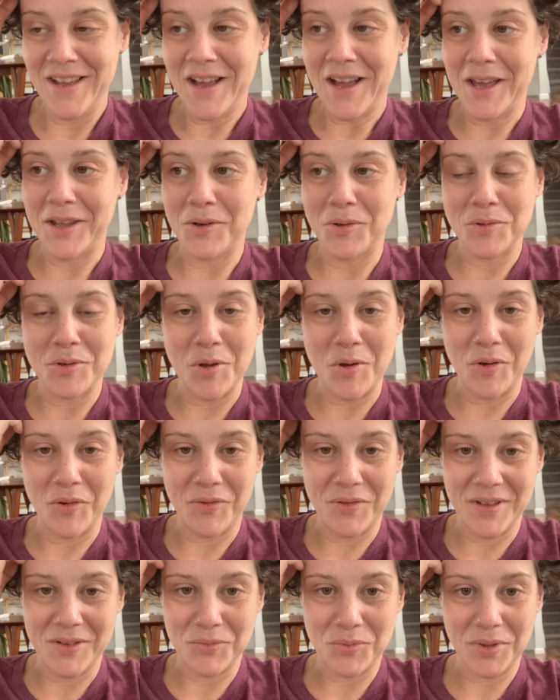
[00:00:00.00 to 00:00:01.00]
I don't know
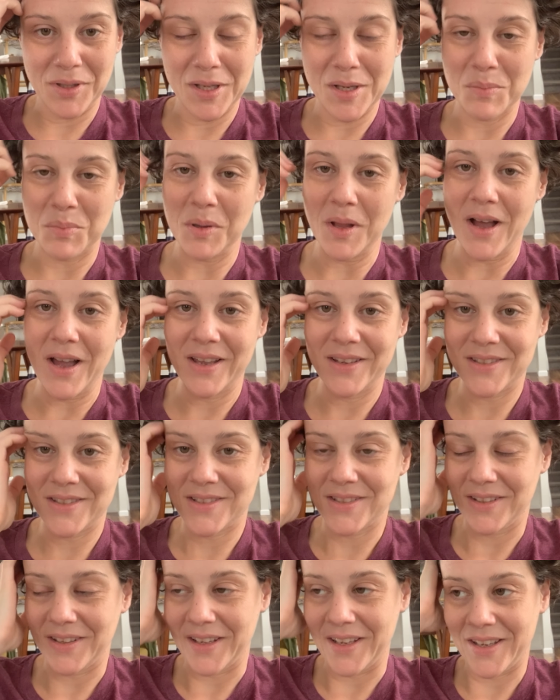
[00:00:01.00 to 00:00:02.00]
if it really applies
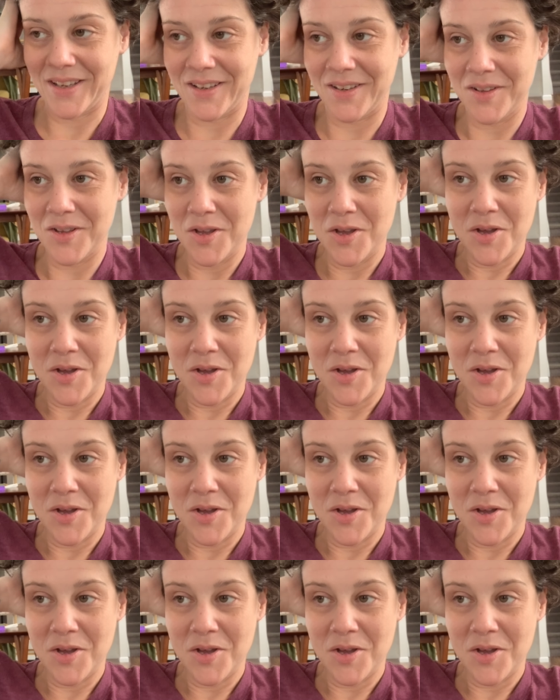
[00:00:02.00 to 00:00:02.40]
to like